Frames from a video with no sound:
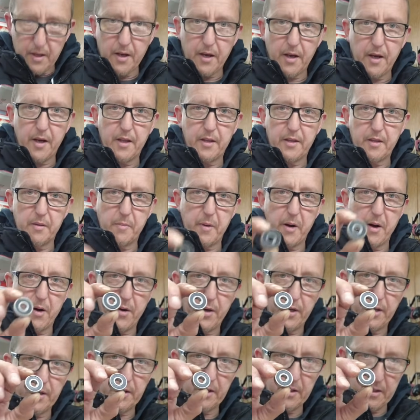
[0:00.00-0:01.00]
and the
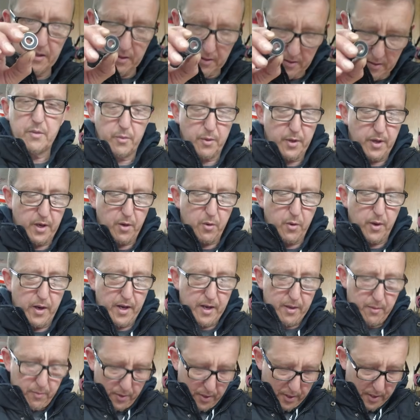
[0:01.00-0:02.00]
bearing. So we're going to go
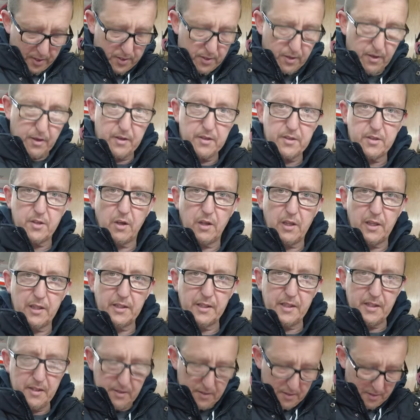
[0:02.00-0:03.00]
ahead, we're going to start
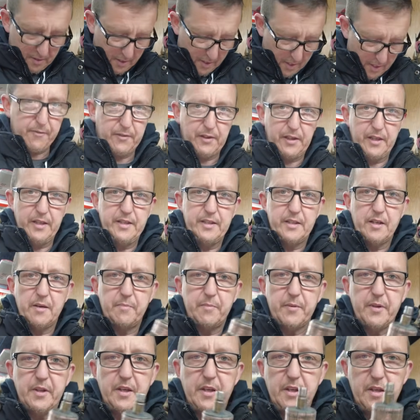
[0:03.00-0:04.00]
installing these. I've cleaned
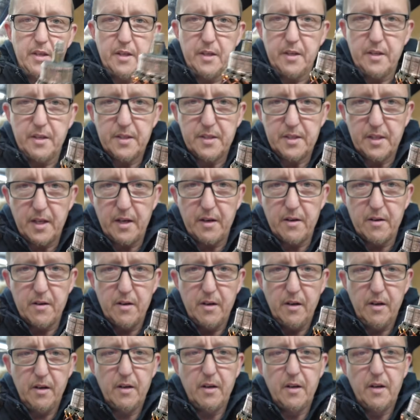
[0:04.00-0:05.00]
up the
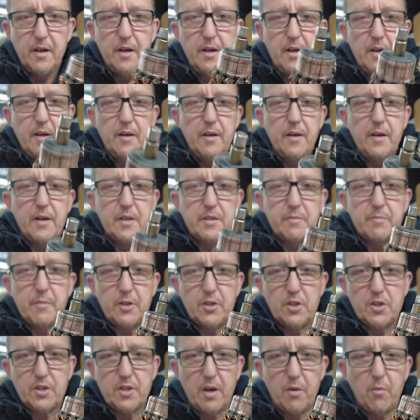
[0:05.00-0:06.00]
stator as
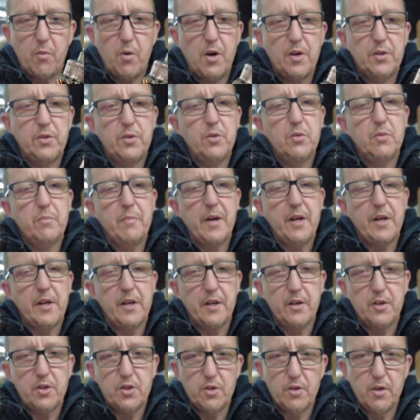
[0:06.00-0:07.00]
much as I want to,
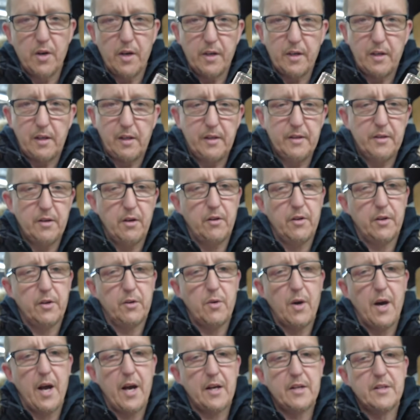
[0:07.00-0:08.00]
making sure I cleaned all the
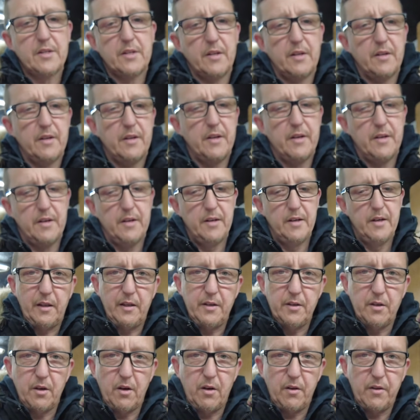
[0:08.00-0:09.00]
cracks out of there.
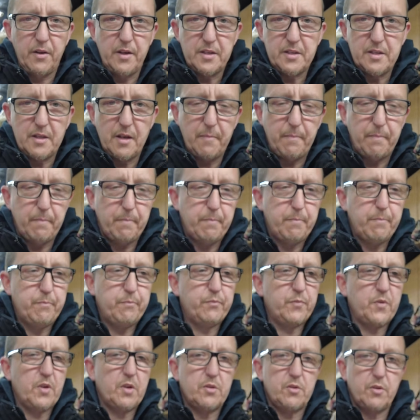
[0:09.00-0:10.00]
Cleaned all this up.
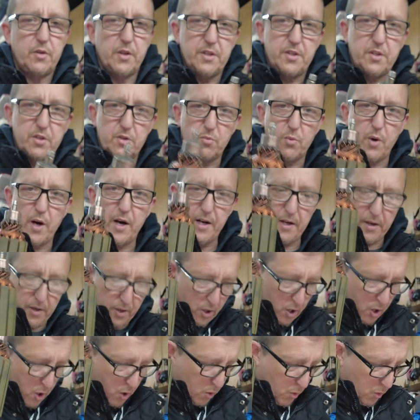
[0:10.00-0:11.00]
So this is ready to
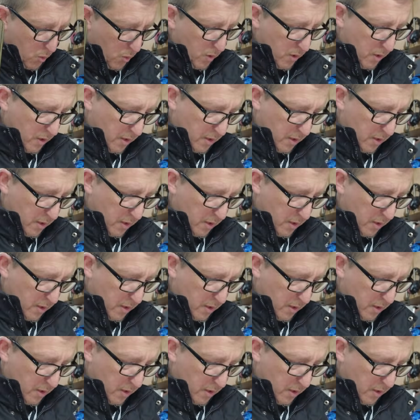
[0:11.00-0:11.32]
go.